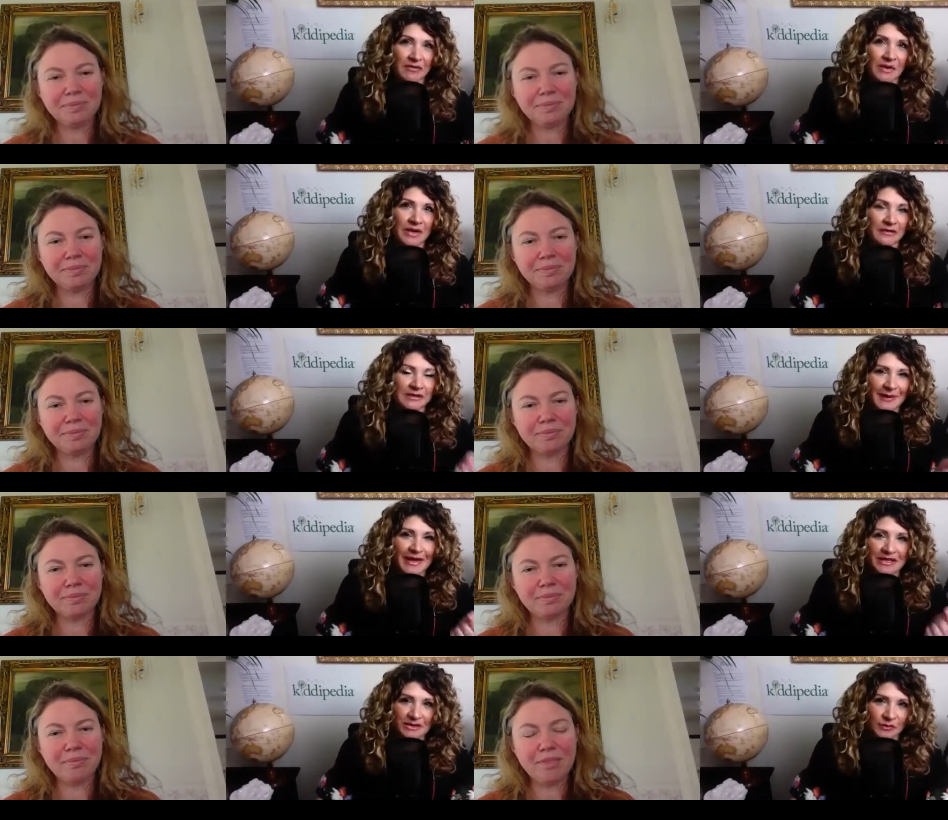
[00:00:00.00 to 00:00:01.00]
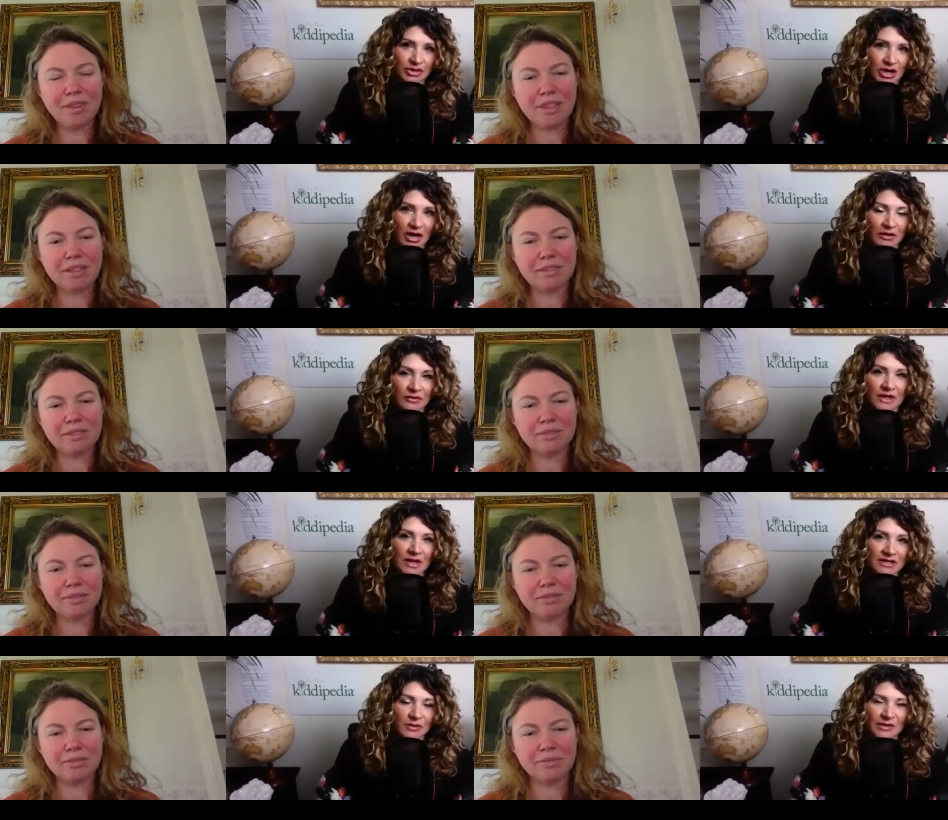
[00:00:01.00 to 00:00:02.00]
Speaker 1: I mean, speaking to a child.
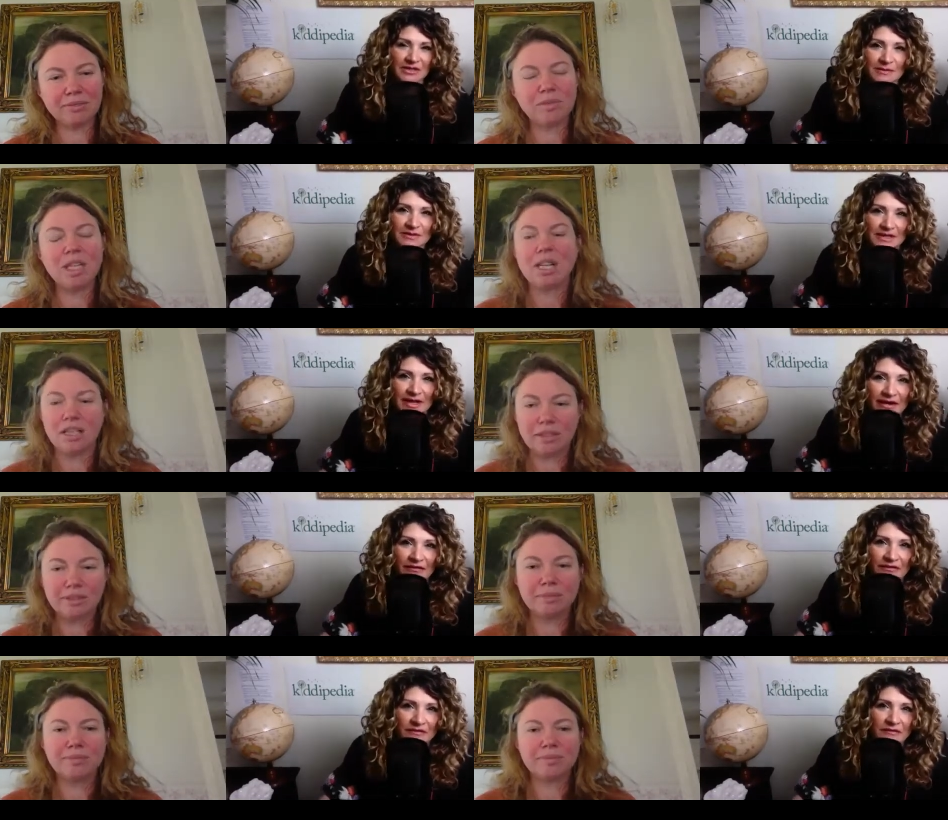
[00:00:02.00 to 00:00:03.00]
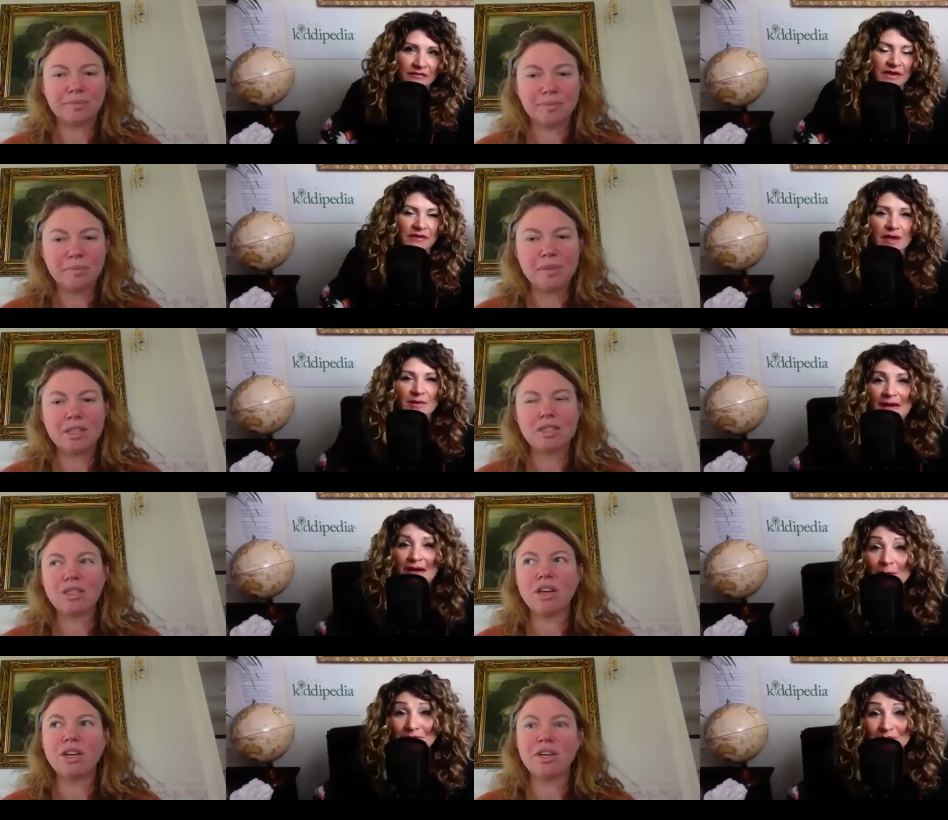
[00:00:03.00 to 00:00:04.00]
So, what tips do you have that can maybe
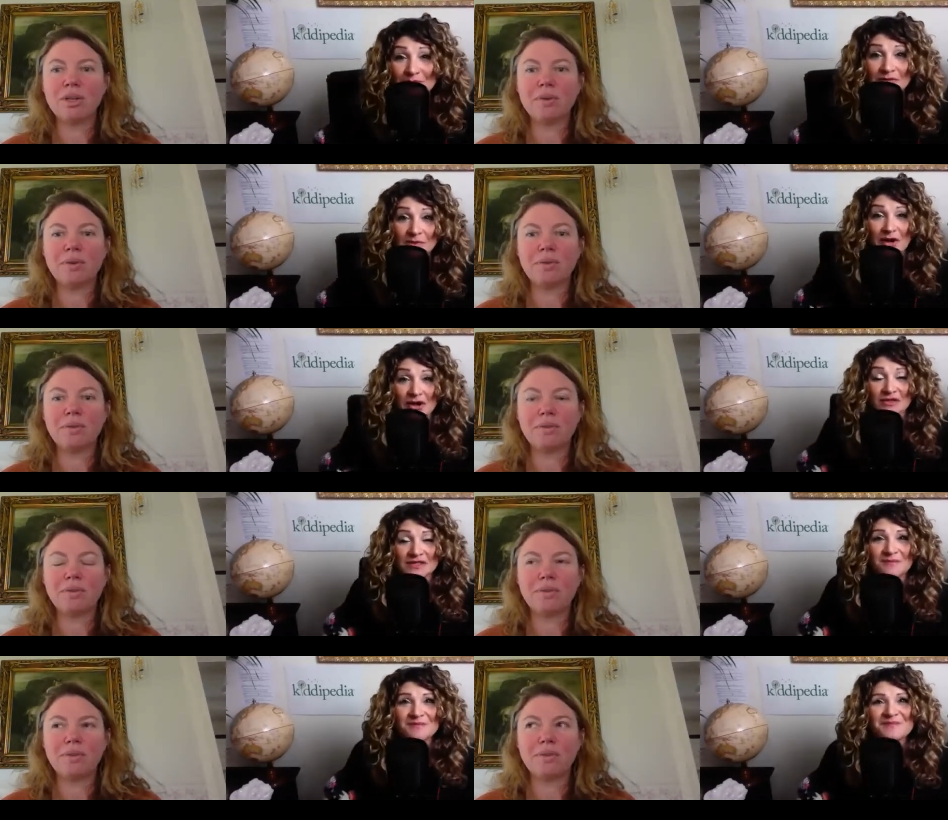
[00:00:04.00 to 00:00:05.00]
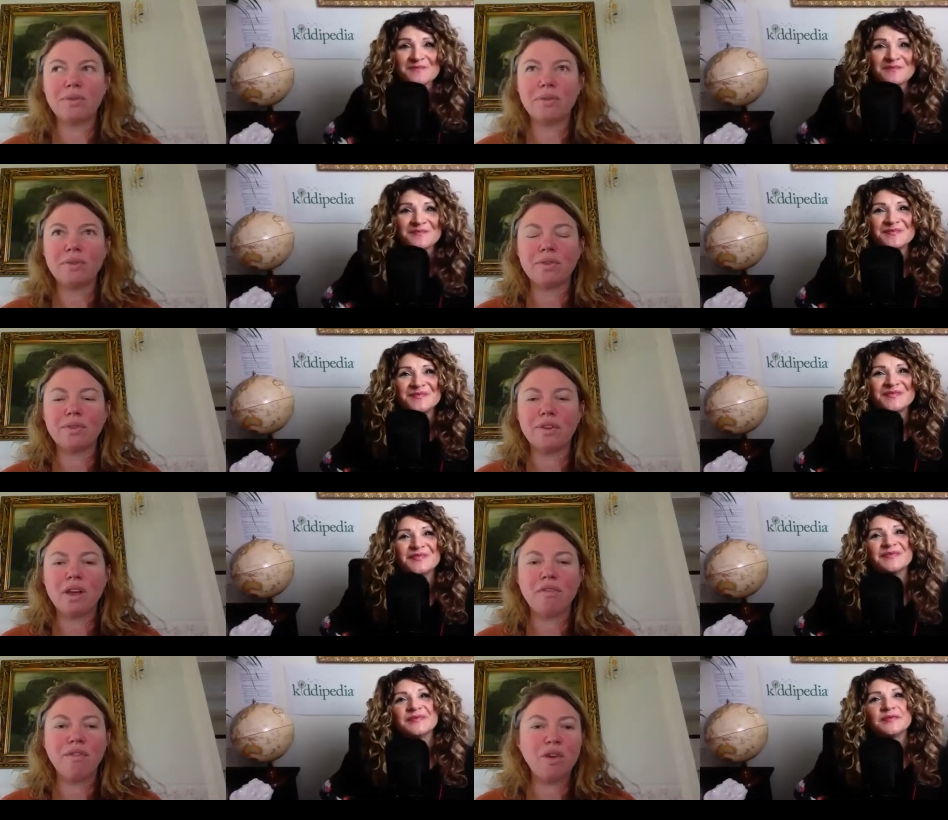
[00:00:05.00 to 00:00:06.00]
help so, some parents?
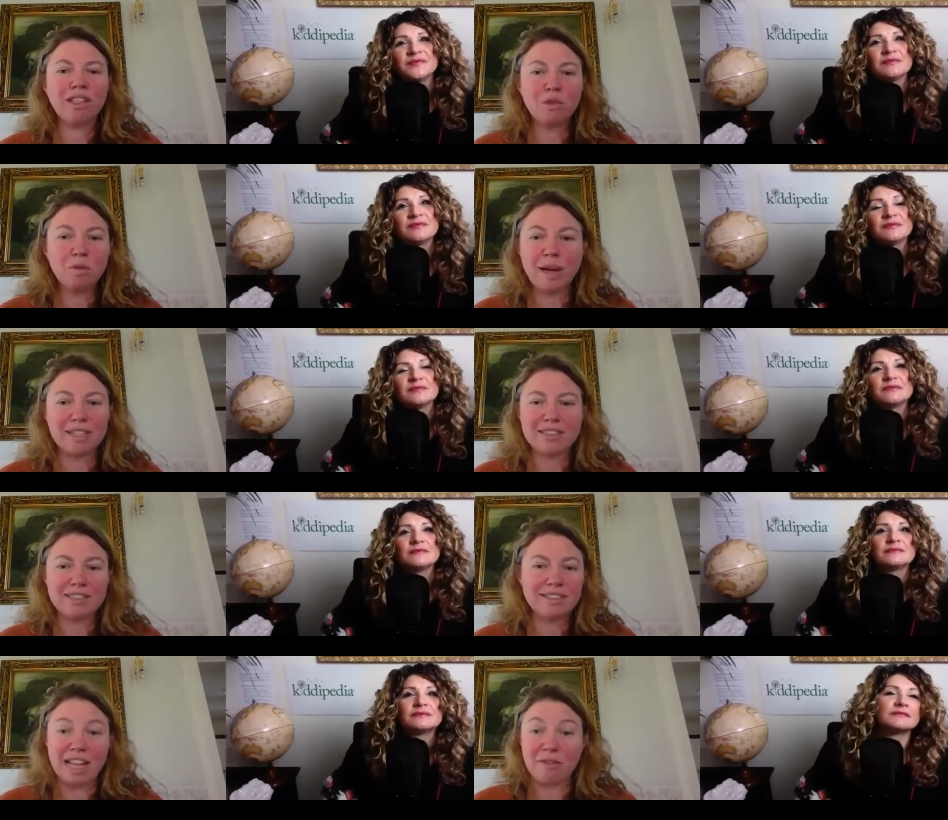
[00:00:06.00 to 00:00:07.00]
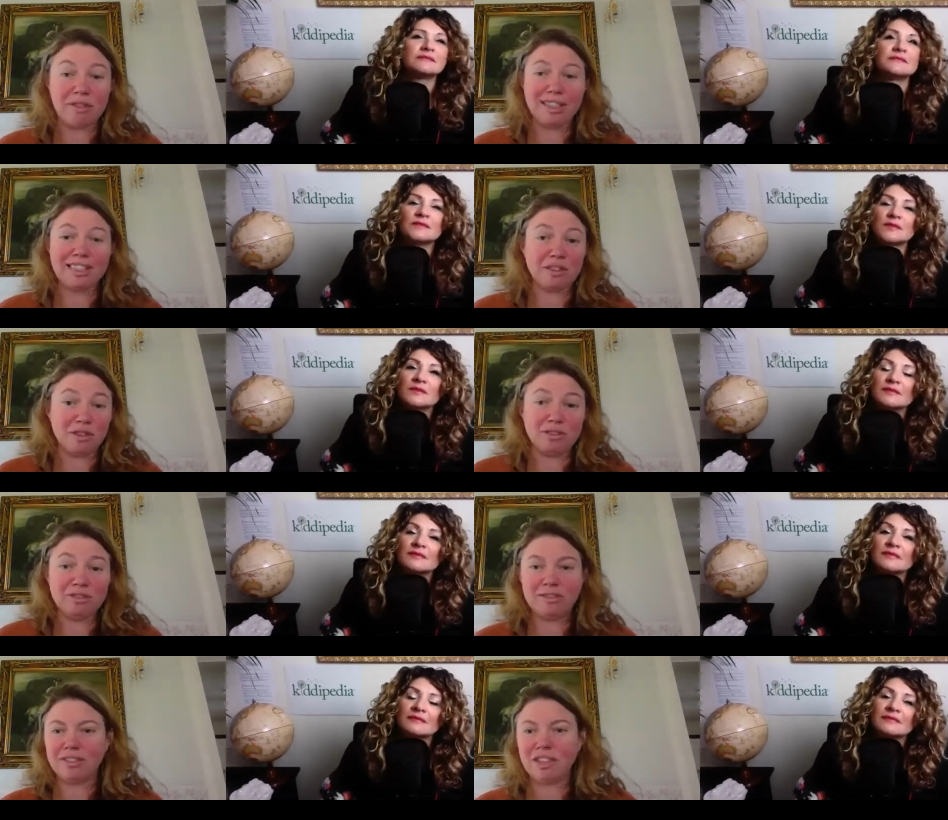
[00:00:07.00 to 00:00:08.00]
Speaker 2: For little ones, like really
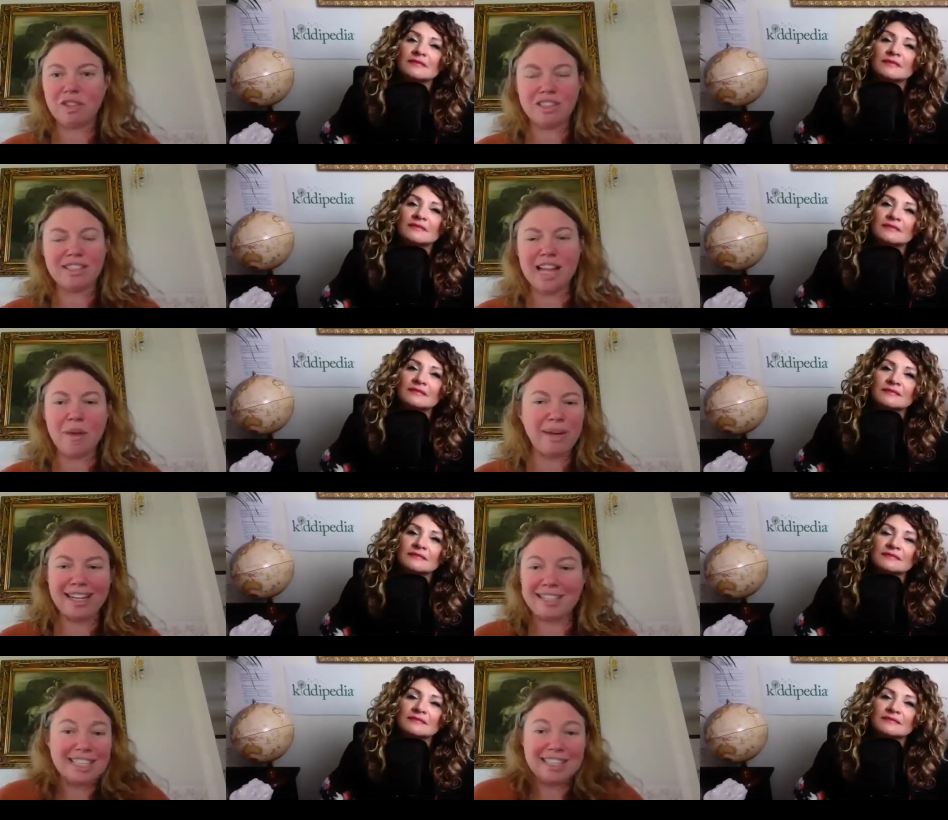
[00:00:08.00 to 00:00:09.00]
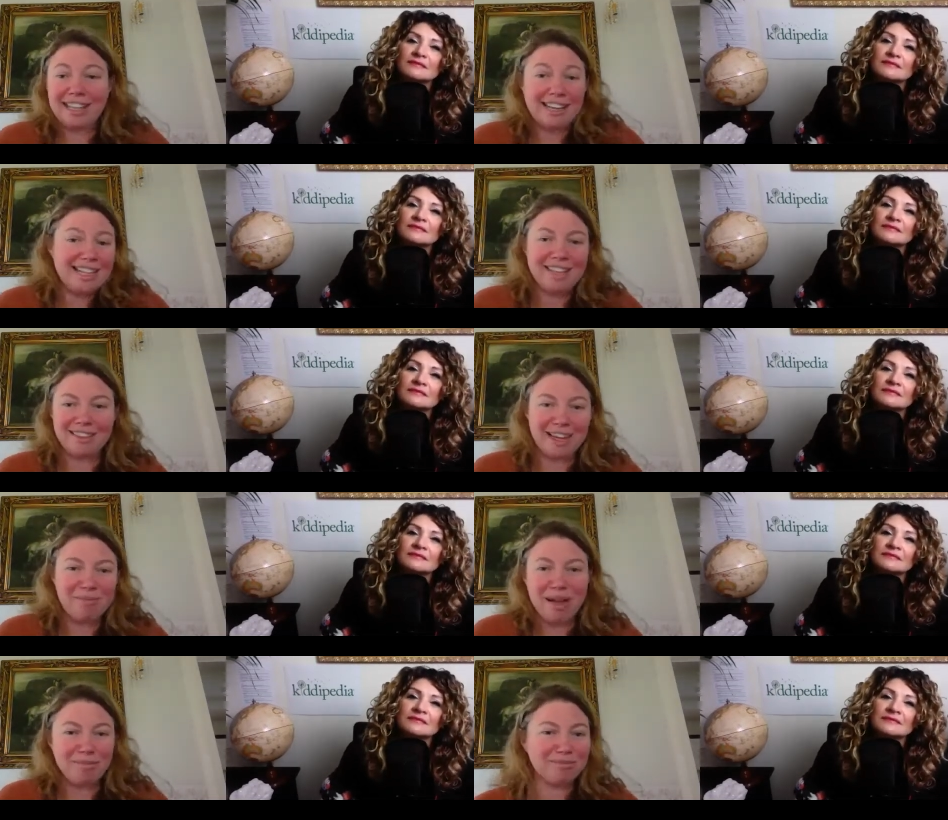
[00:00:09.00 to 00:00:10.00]
little, you just say, "We're going to tickle our teeth,"
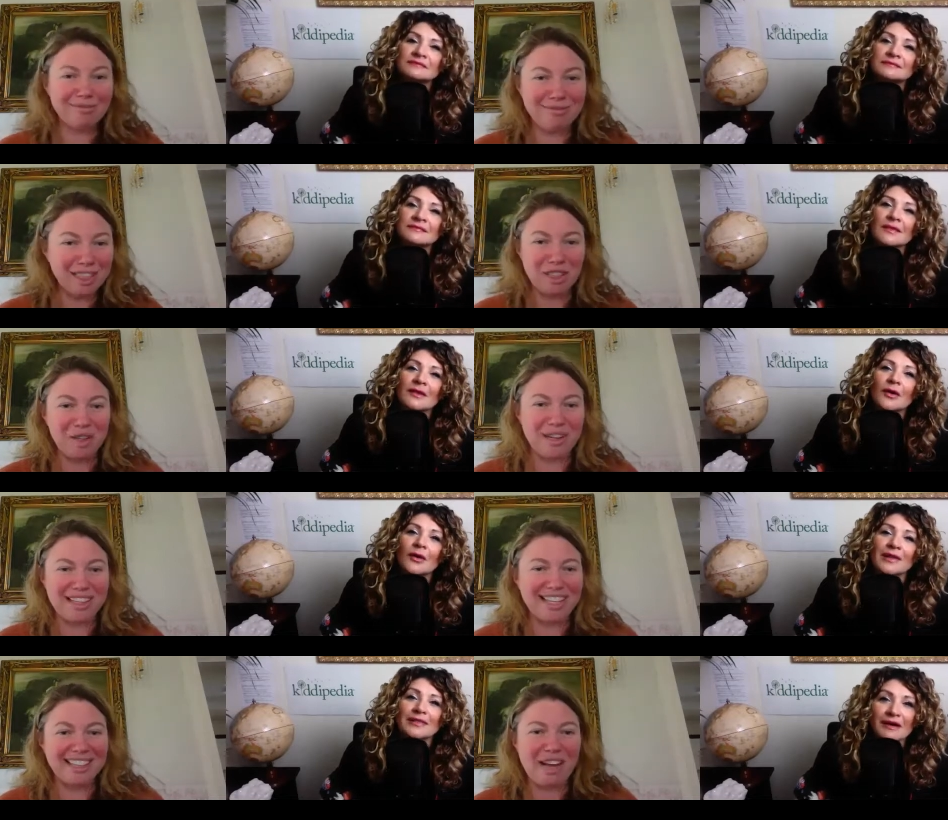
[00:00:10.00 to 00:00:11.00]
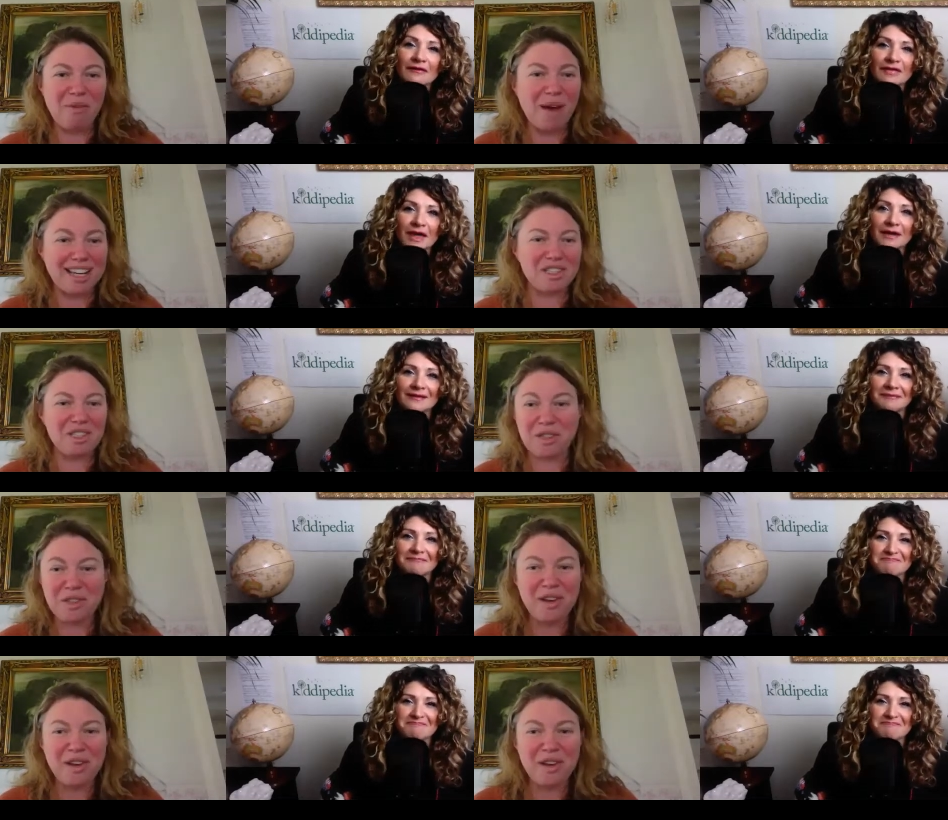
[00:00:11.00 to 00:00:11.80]
like mum. You know, oh, when oh, they're I like one, two,